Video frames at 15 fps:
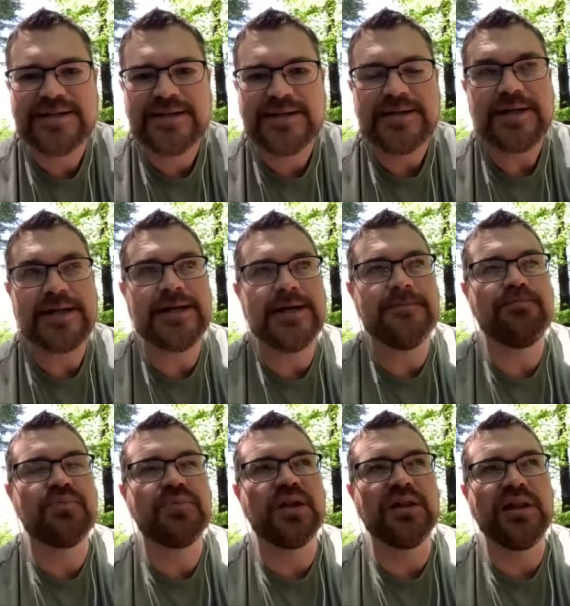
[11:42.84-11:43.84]
um,
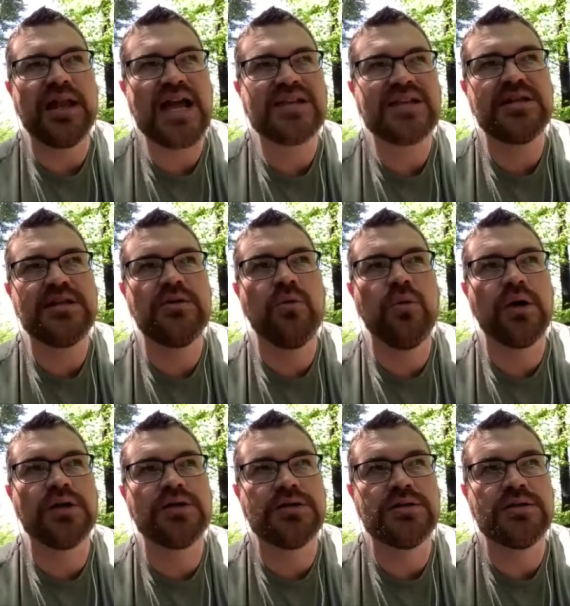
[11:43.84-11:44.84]
the last thing you want to
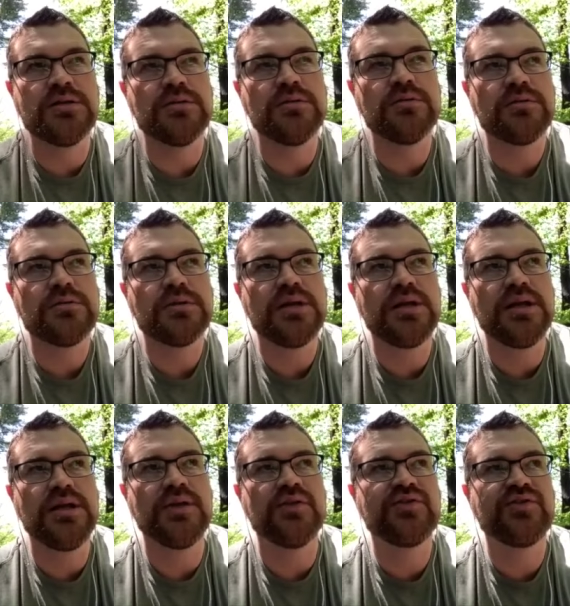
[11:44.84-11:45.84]
do
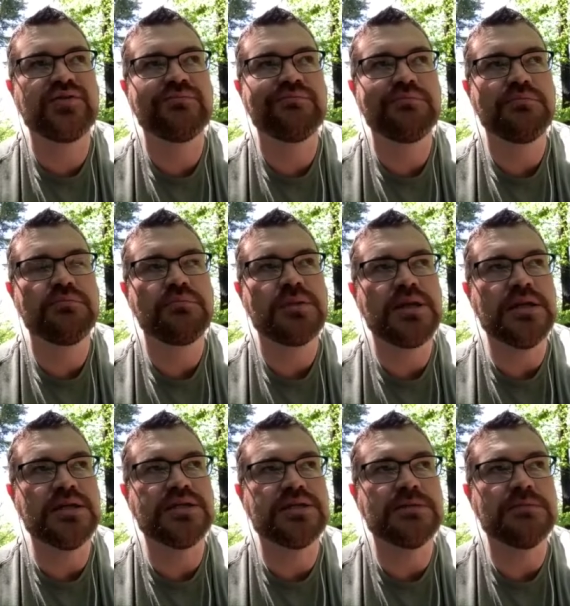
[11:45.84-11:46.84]
is
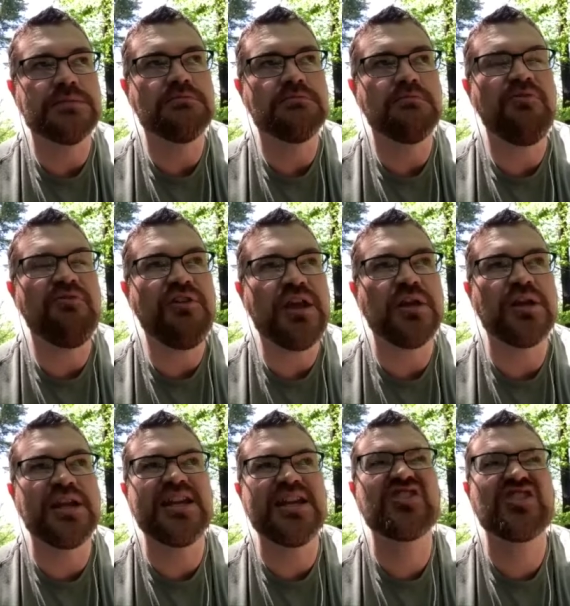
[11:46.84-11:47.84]
is feel
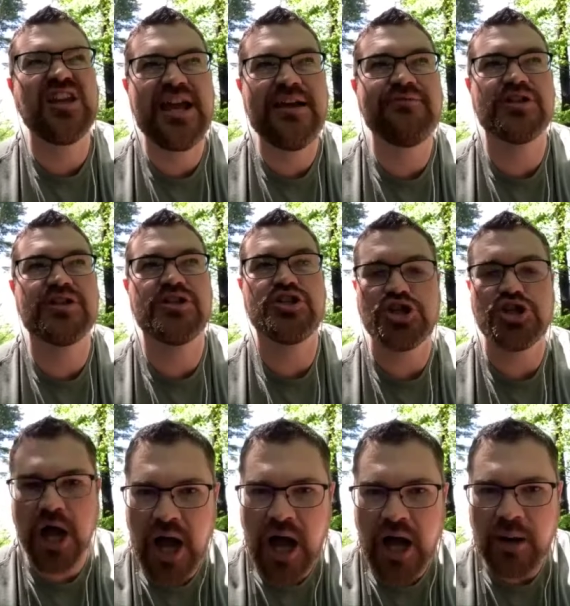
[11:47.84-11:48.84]
enslaved to
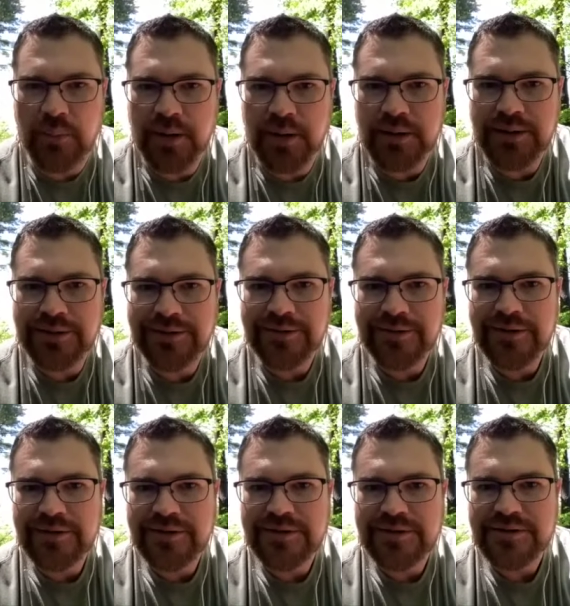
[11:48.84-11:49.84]
job
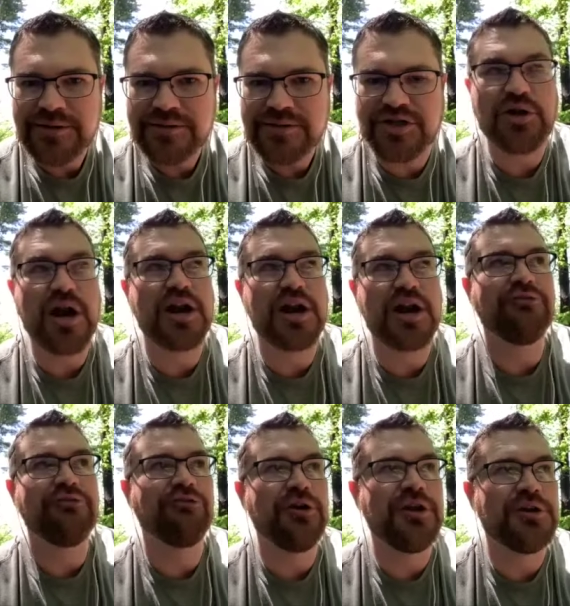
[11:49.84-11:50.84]
to try to free
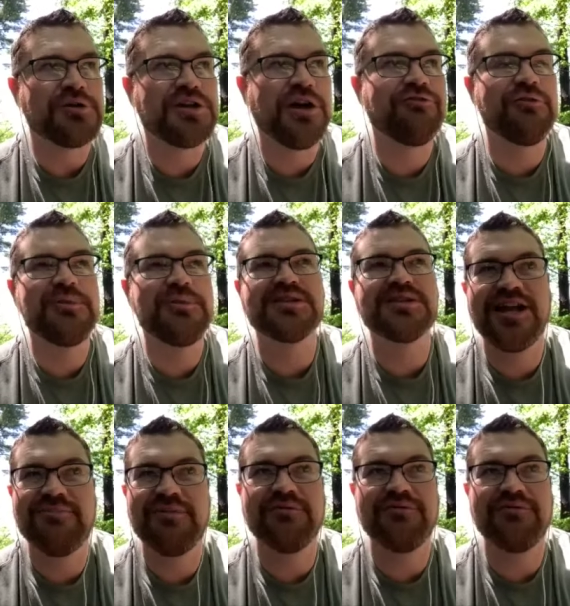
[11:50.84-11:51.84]
yourself from the enslavement
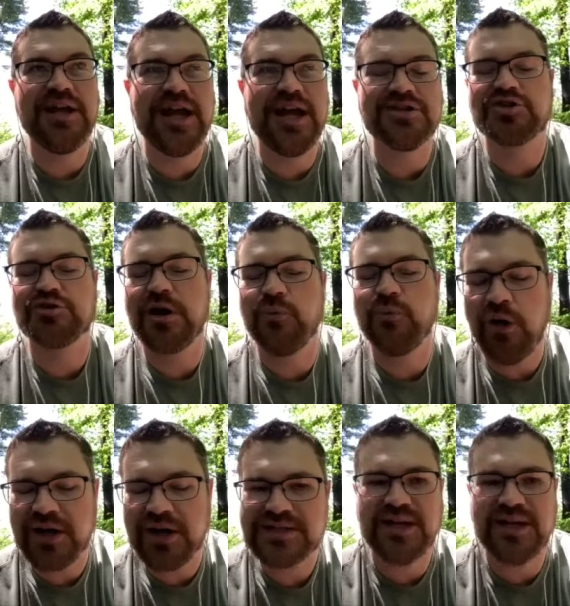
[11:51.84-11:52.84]
of debt to trade one
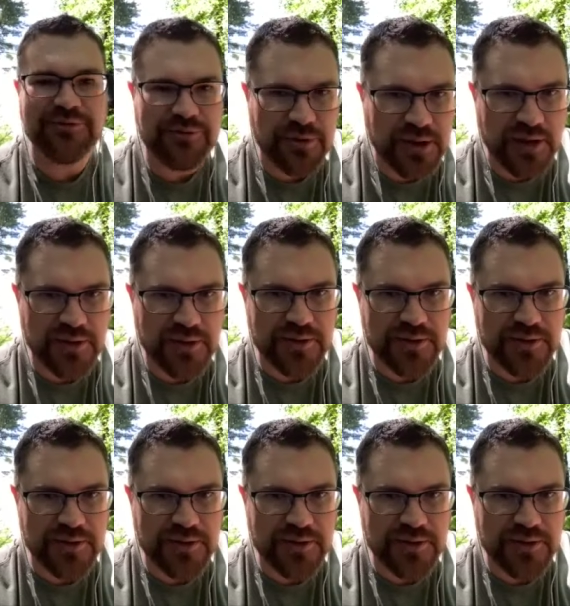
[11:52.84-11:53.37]
enslavement for another